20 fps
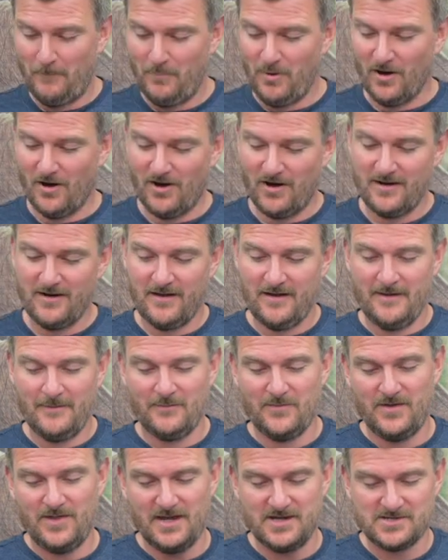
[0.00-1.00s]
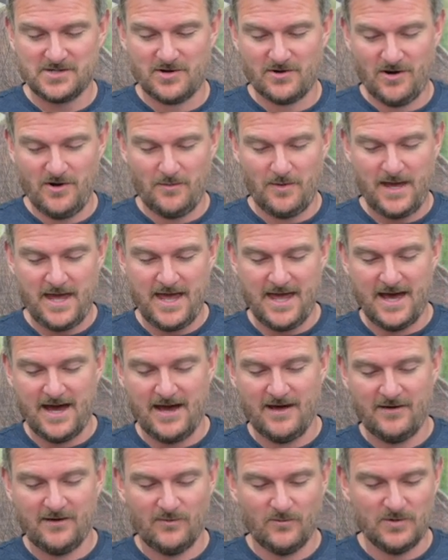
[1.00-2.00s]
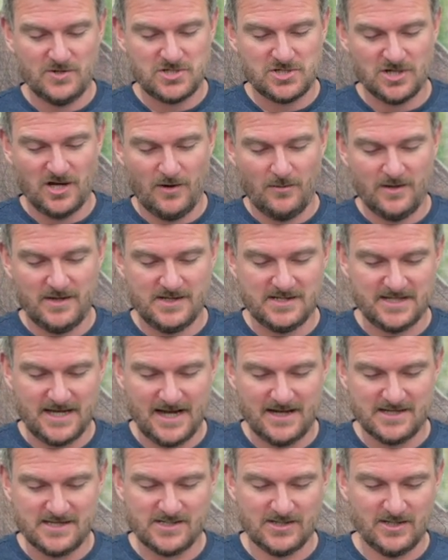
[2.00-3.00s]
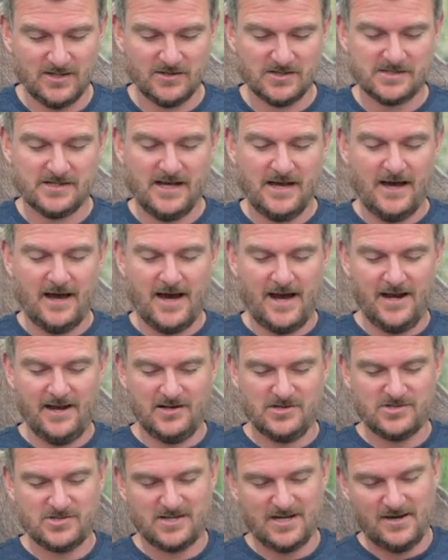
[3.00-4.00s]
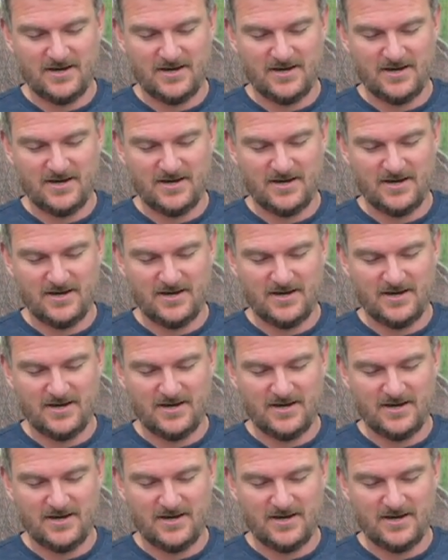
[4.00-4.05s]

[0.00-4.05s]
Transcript: But this group here was shot with the Zan slugs and it just